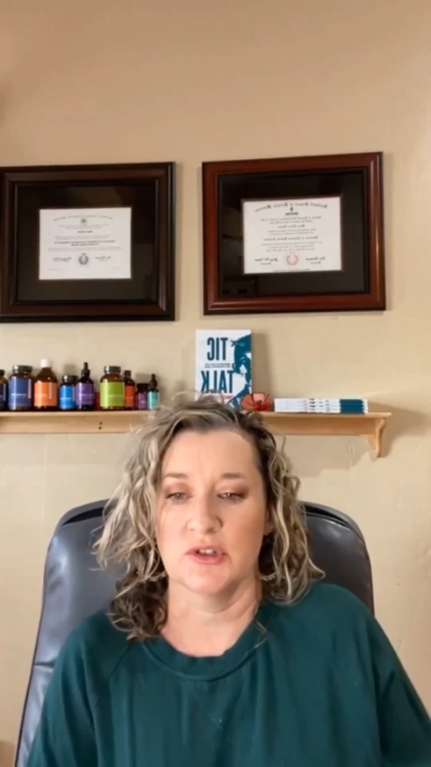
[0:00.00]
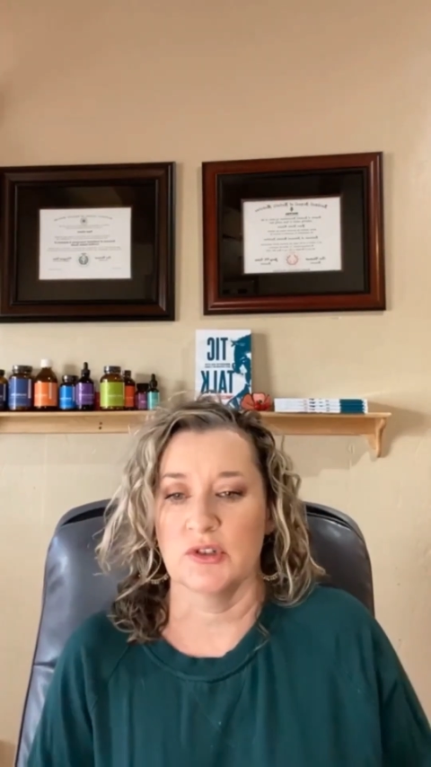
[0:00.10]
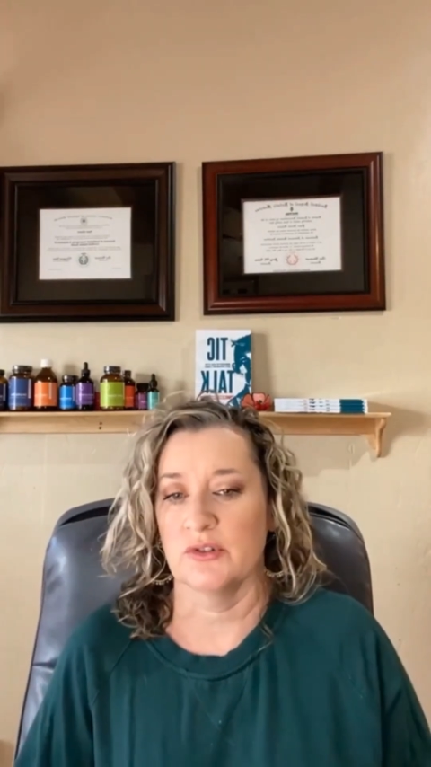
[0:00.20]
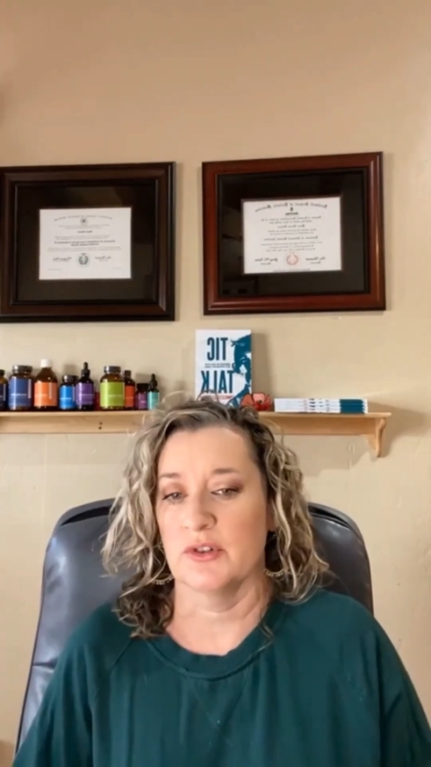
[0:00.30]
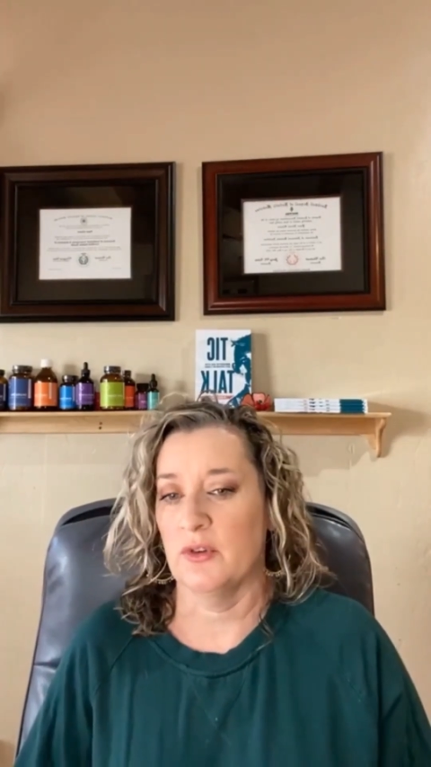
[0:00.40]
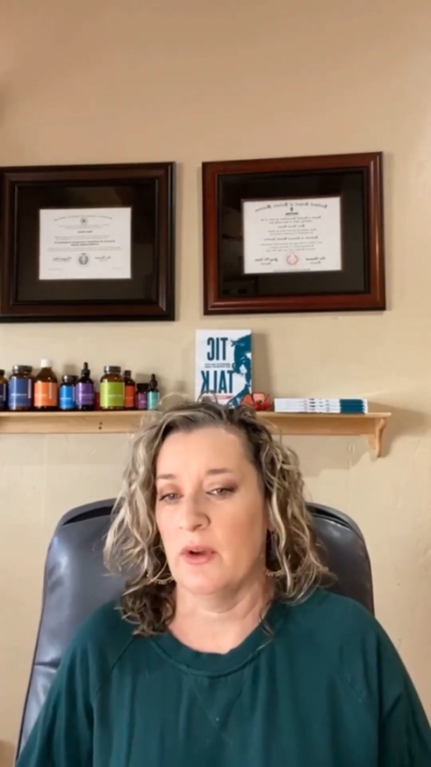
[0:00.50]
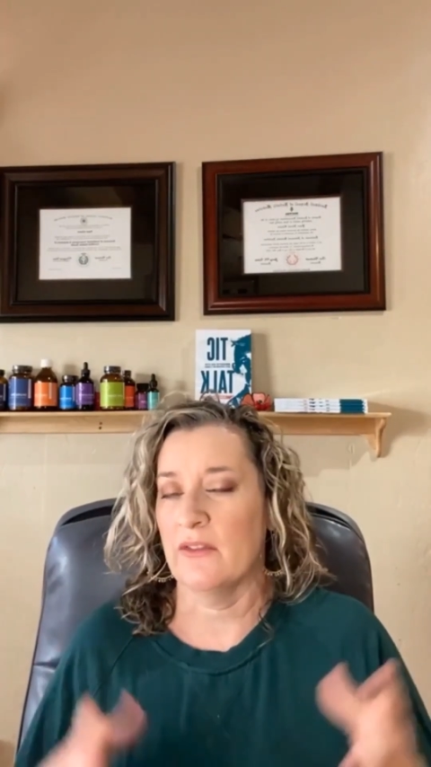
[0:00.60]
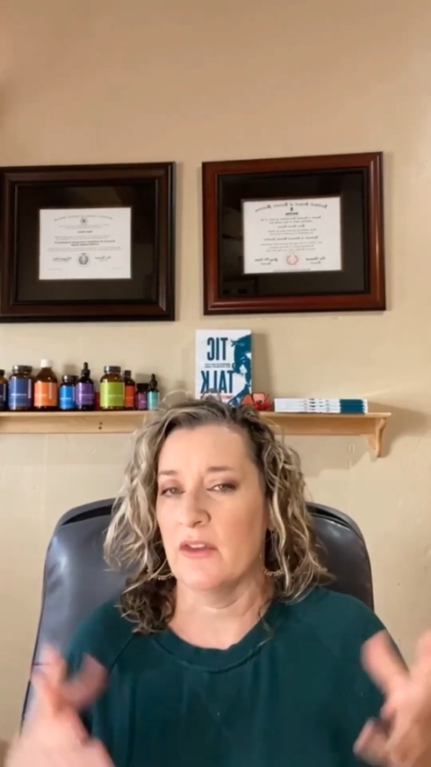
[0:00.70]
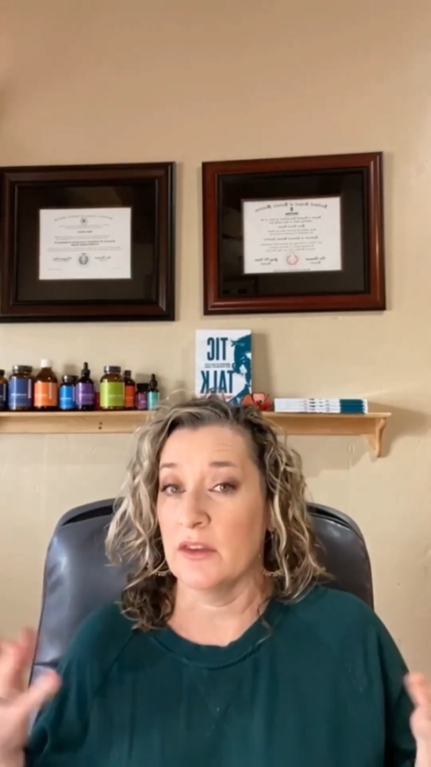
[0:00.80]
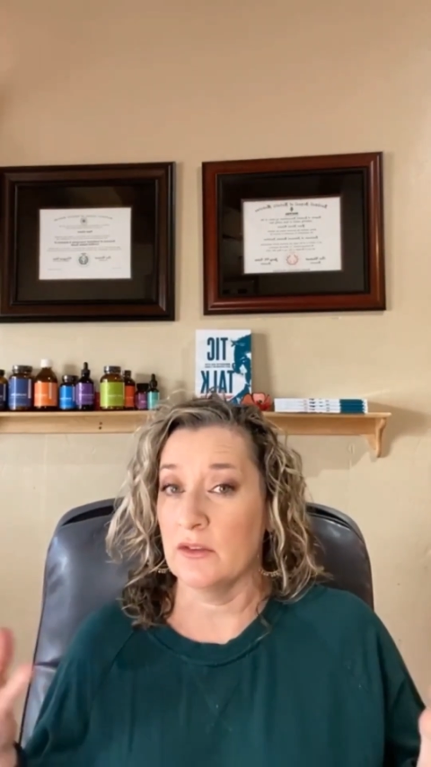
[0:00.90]
children who
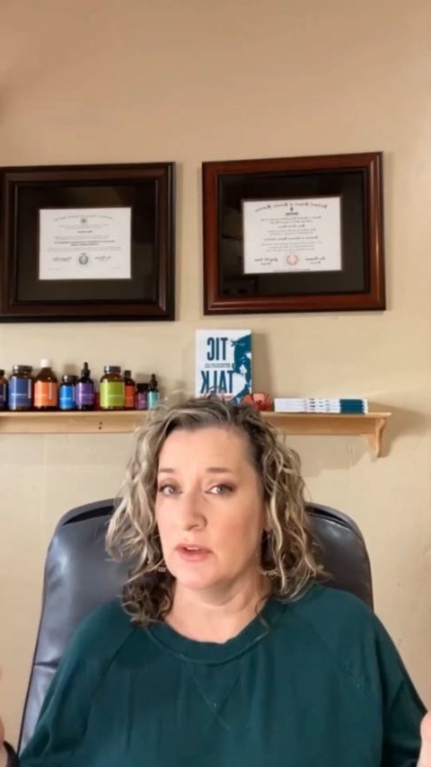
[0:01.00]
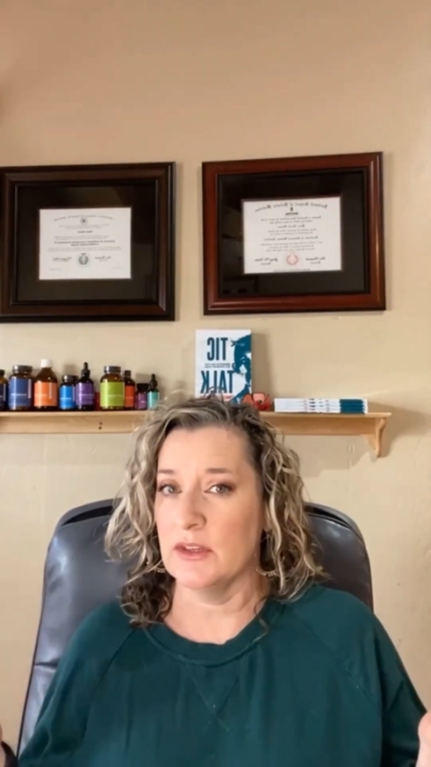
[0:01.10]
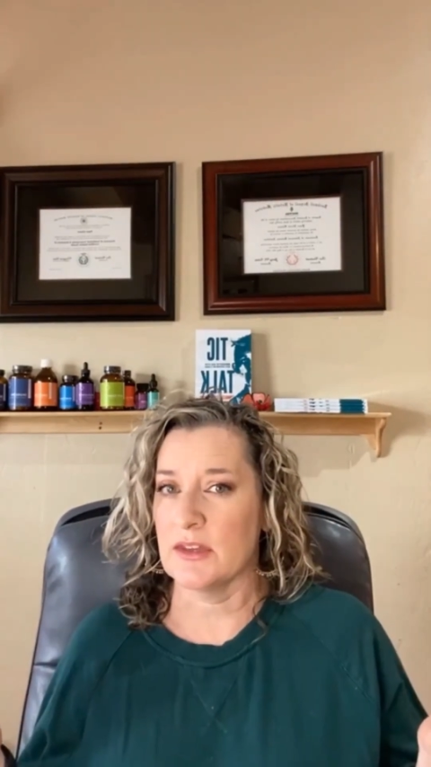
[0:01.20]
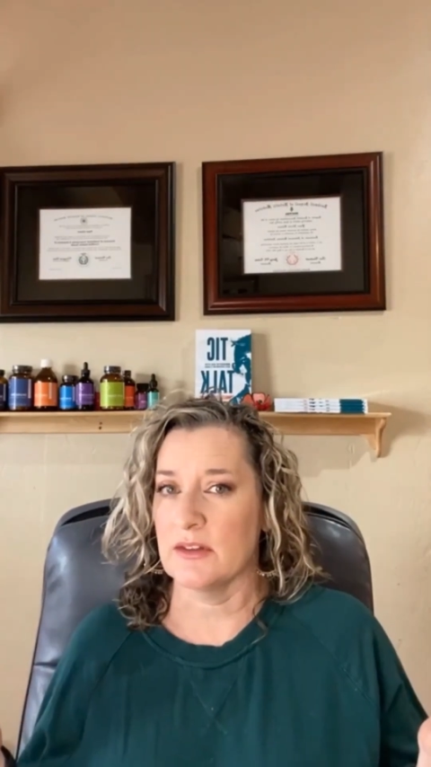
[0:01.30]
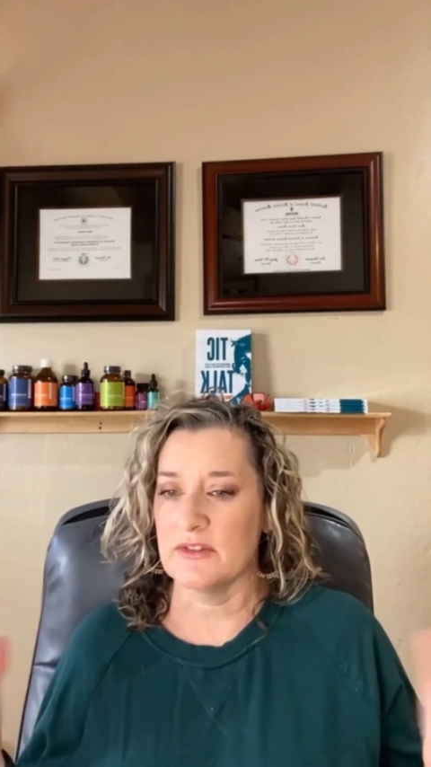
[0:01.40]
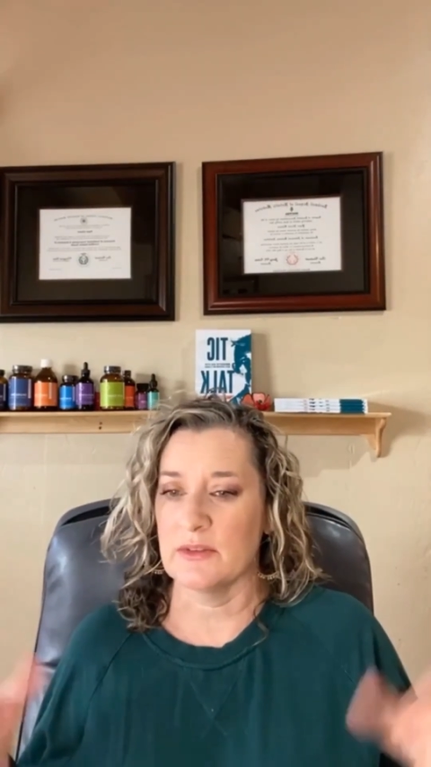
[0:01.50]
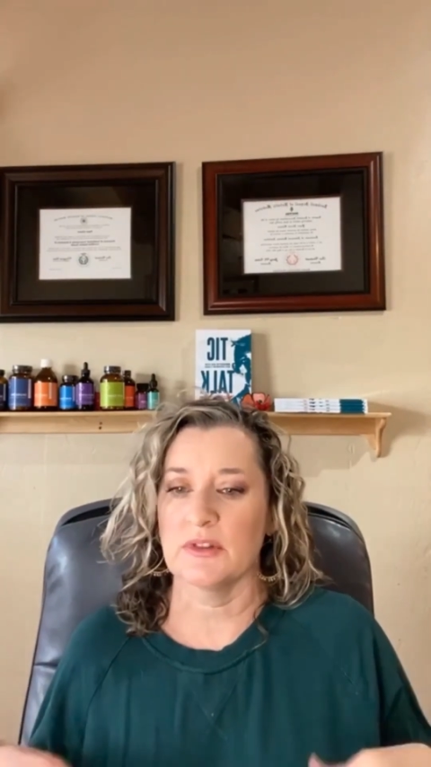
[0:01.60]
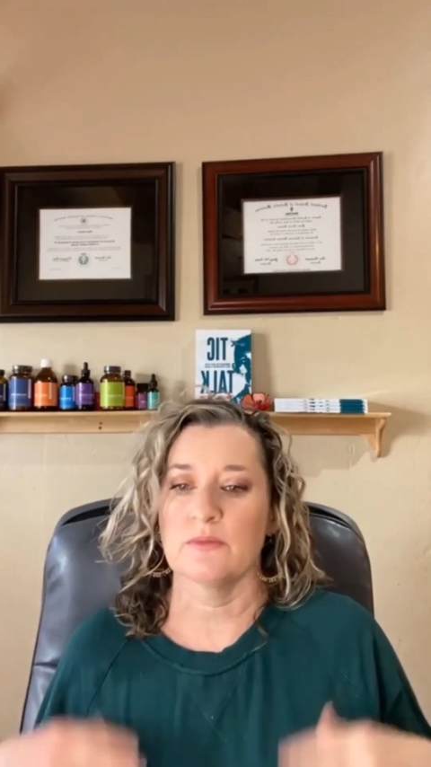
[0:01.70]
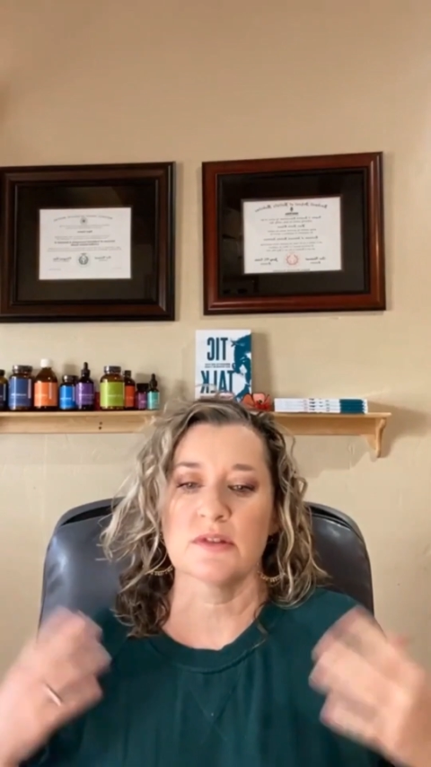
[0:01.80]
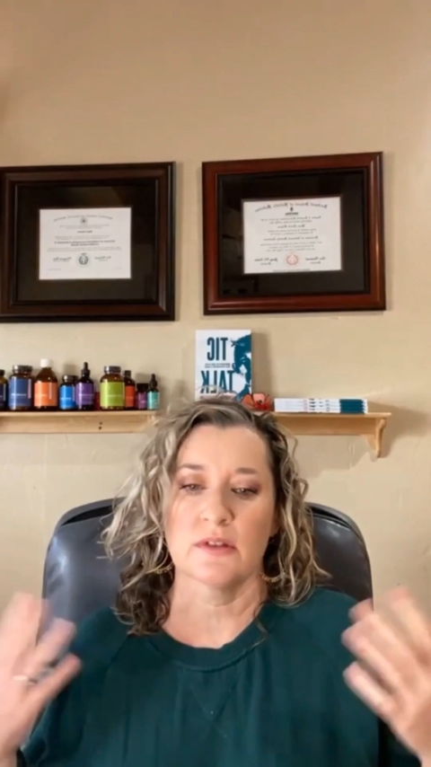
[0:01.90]
have a unique set of
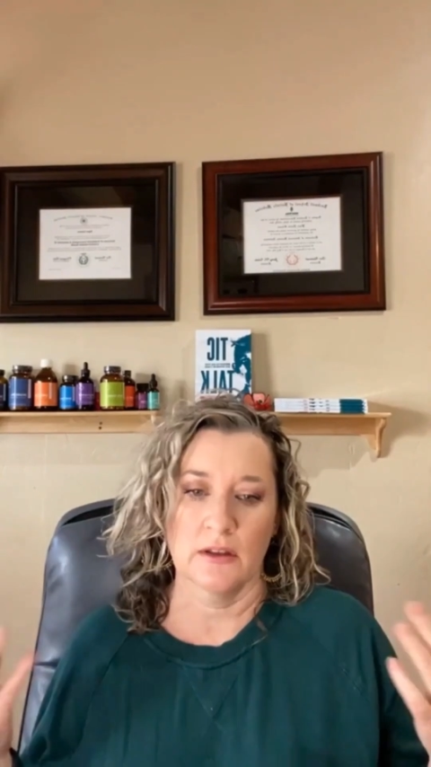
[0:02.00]
symptoms,